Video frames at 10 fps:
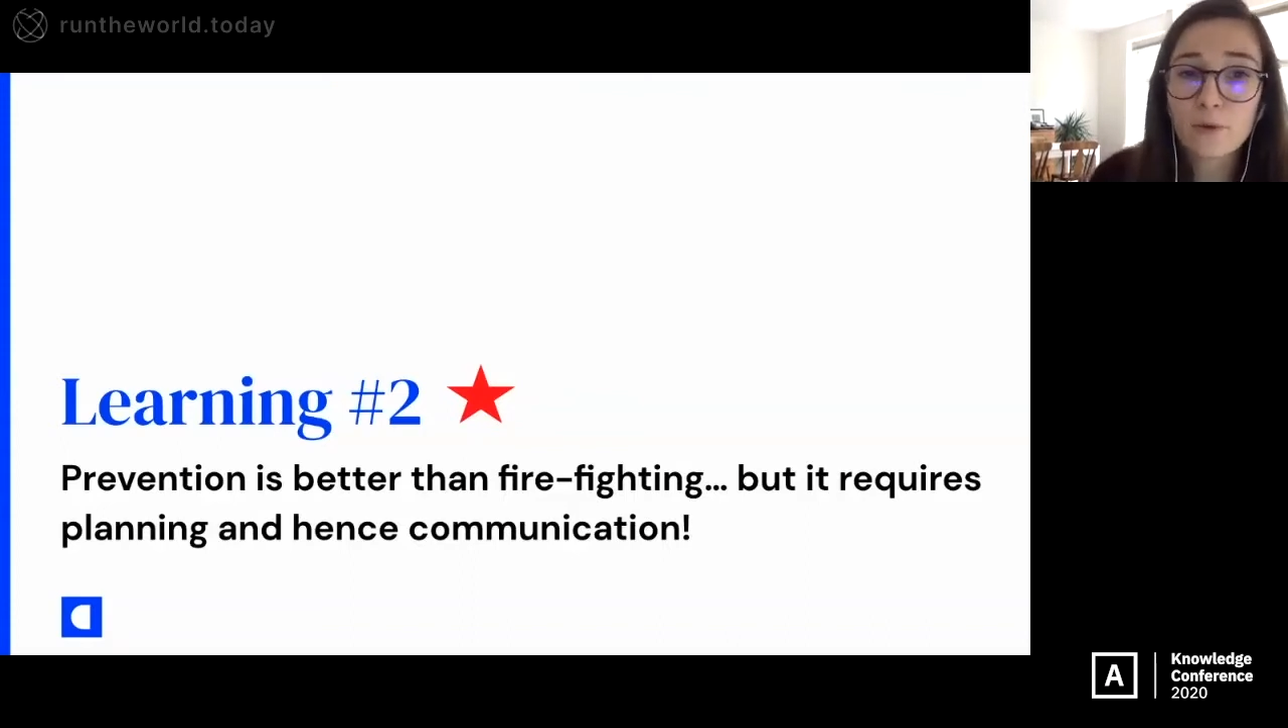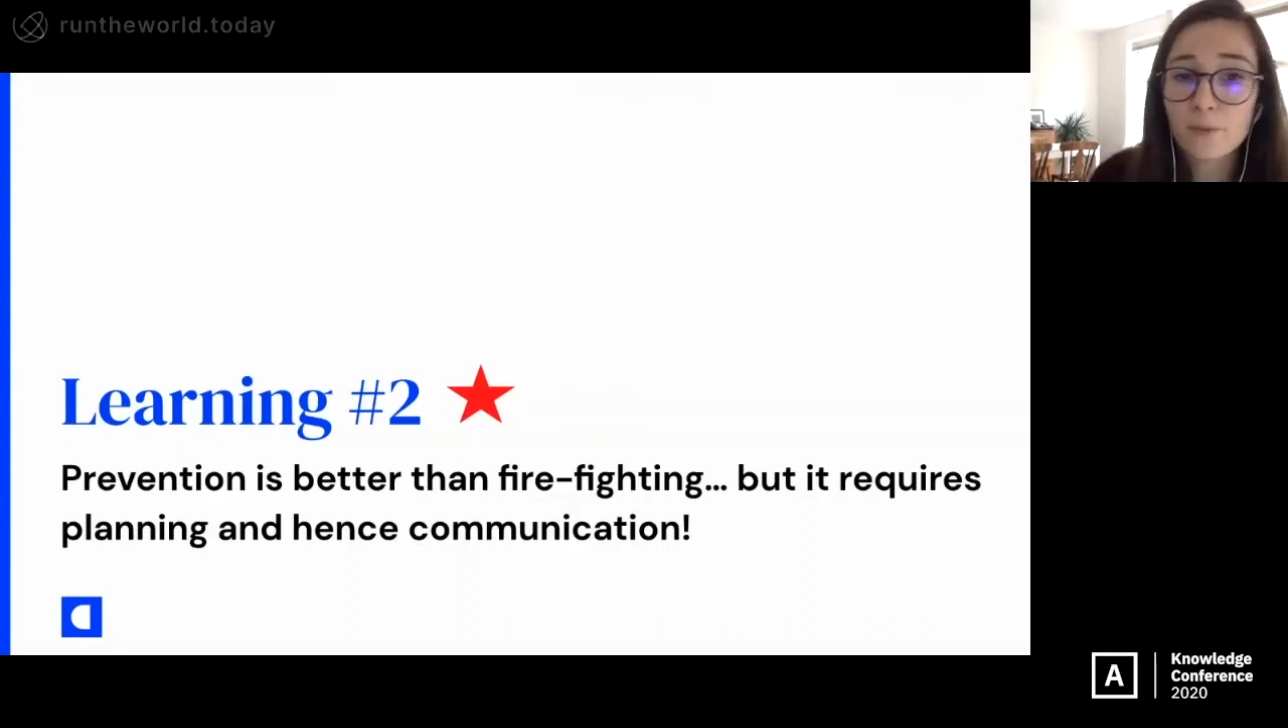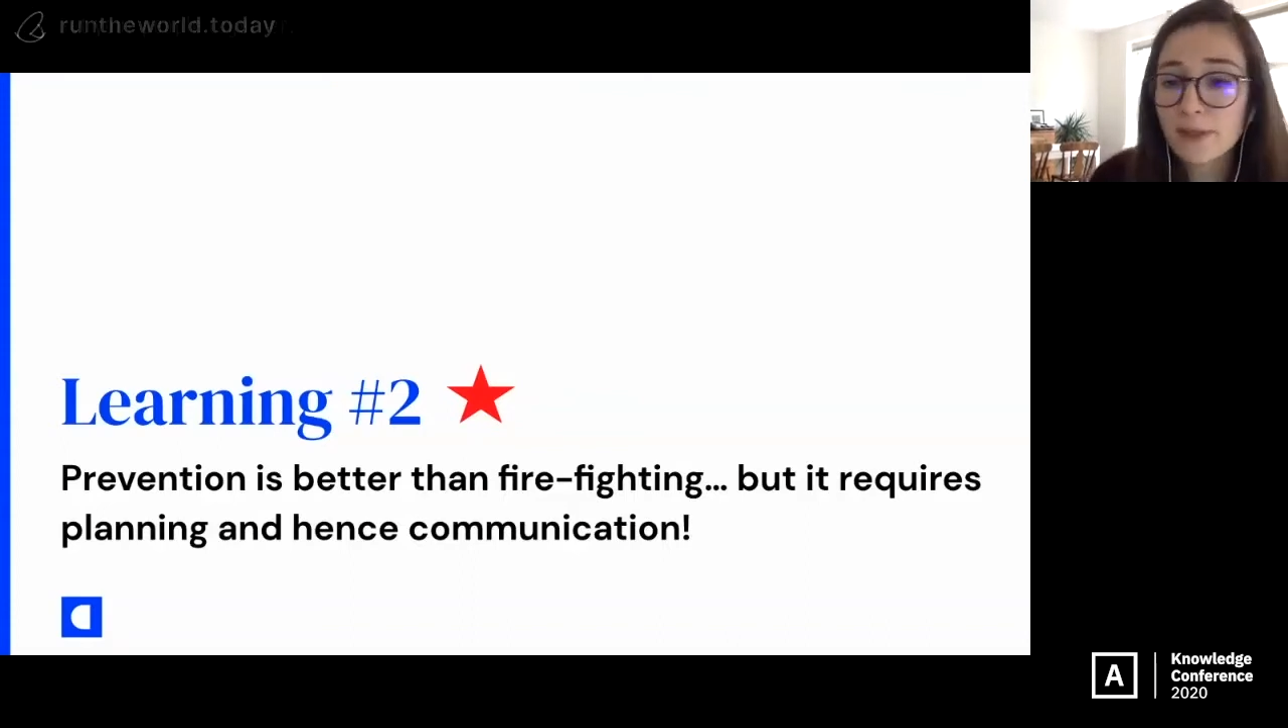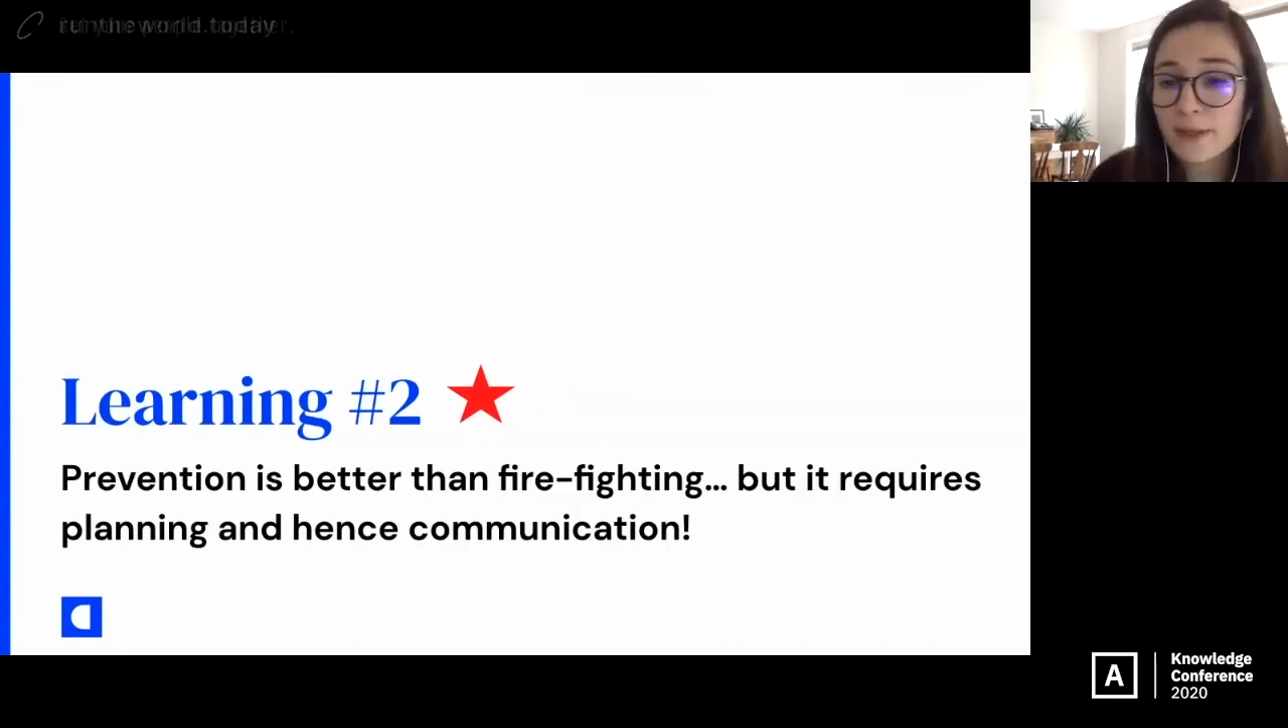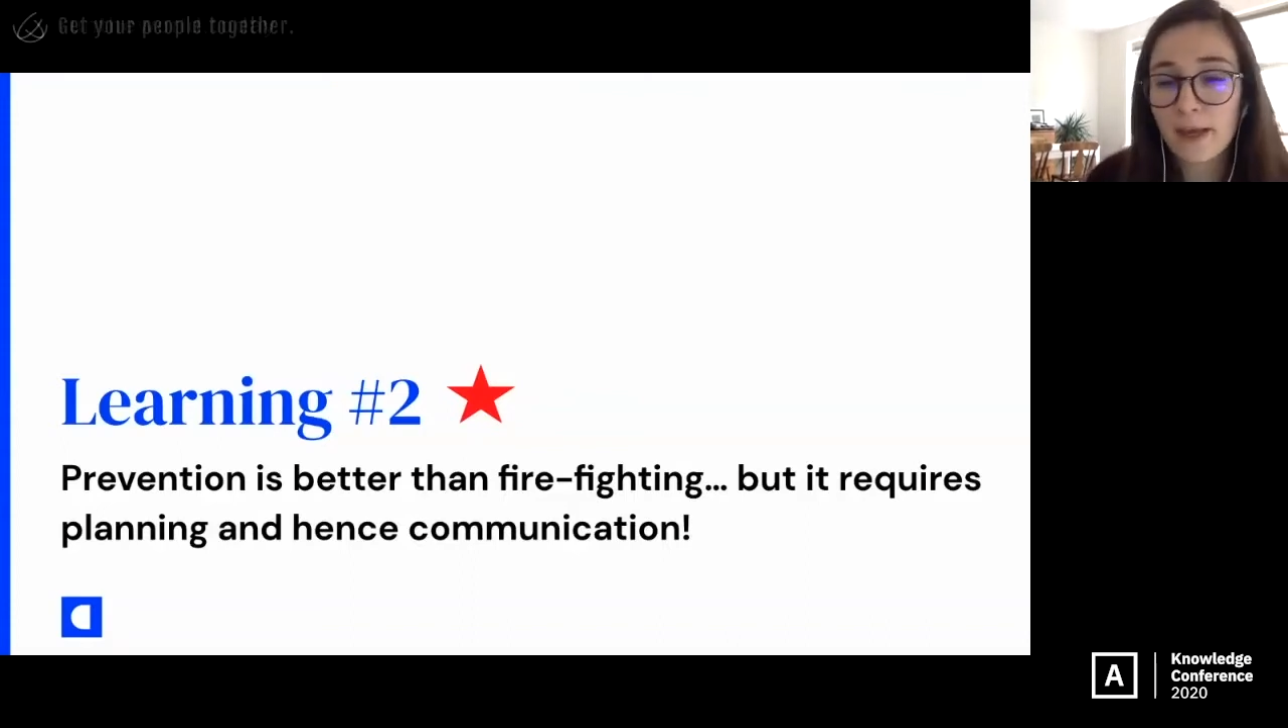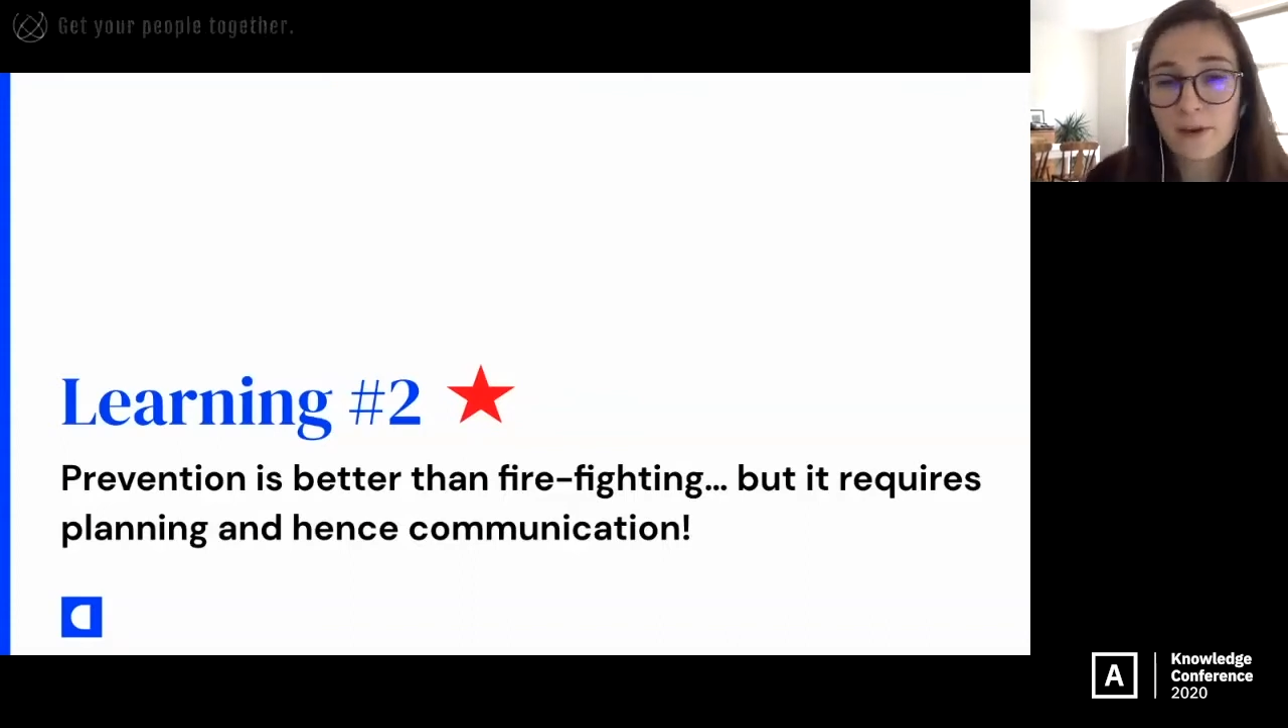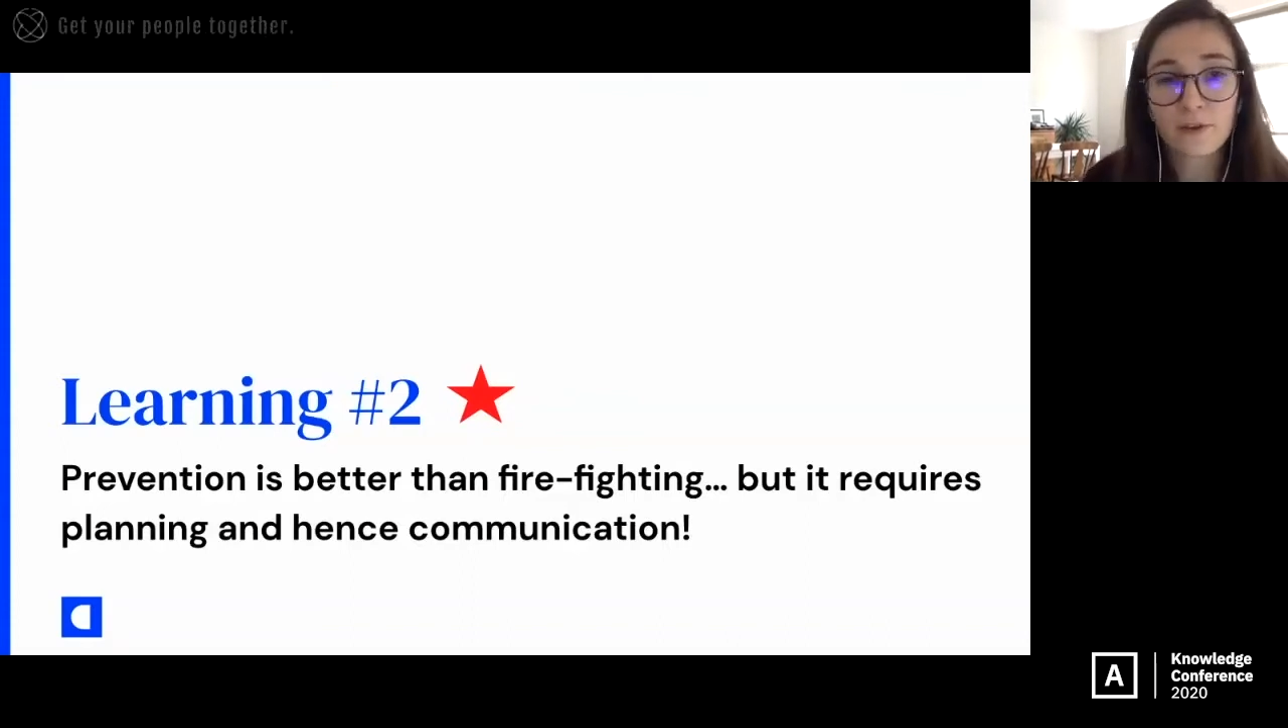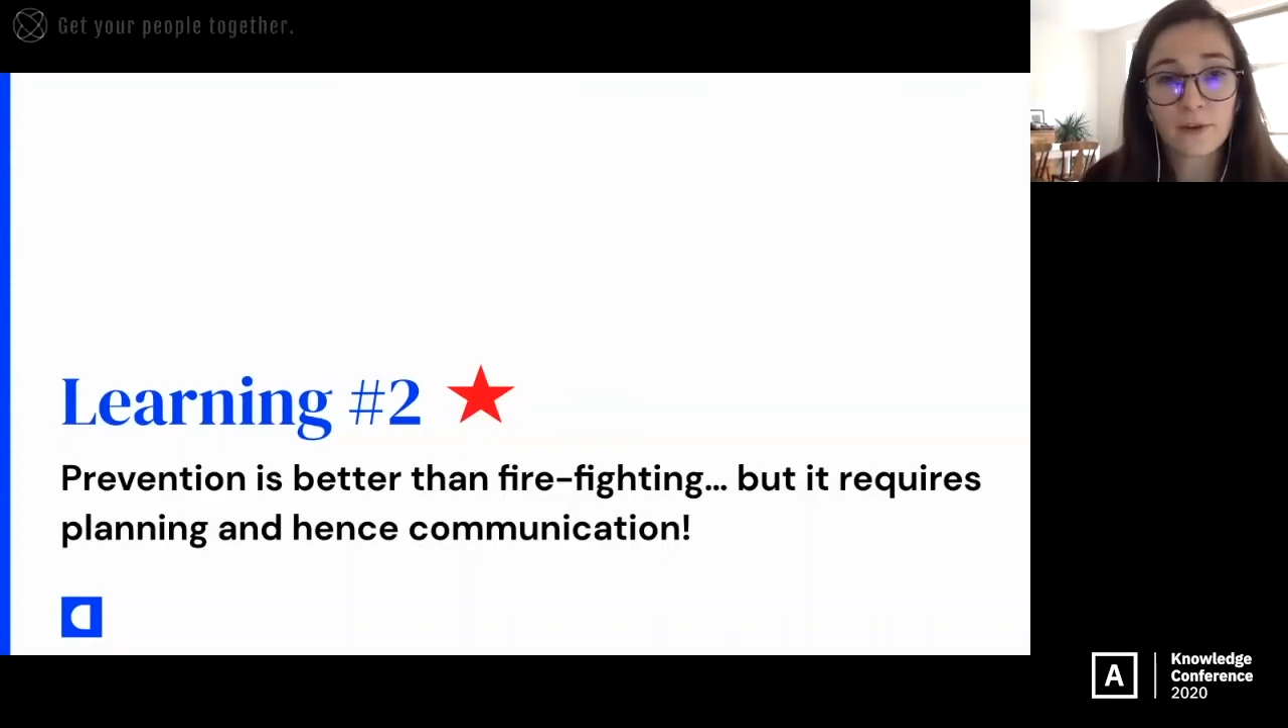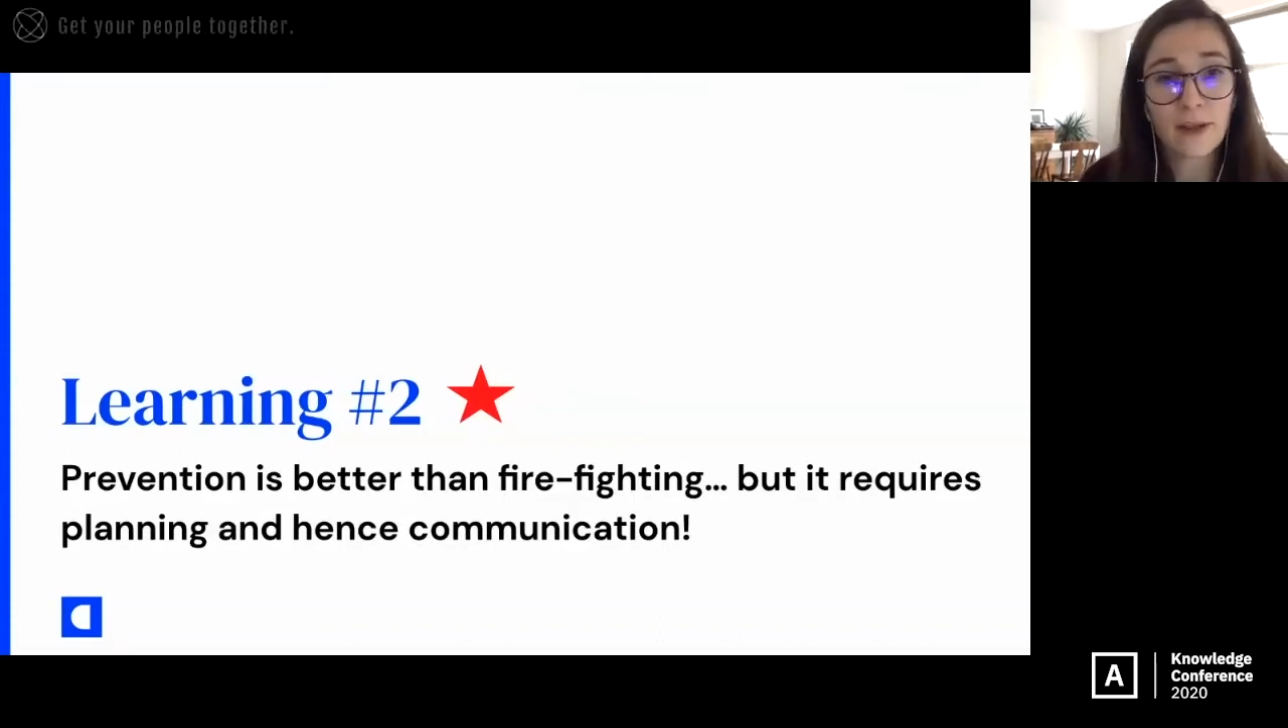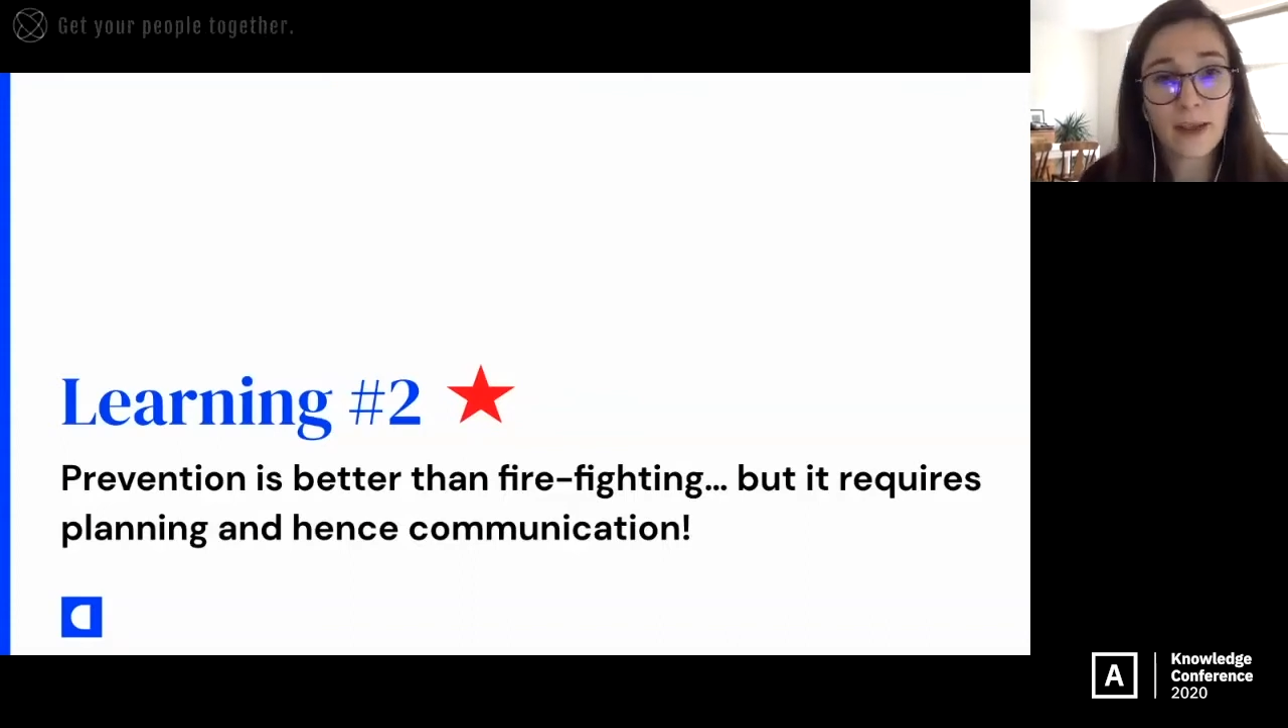communication.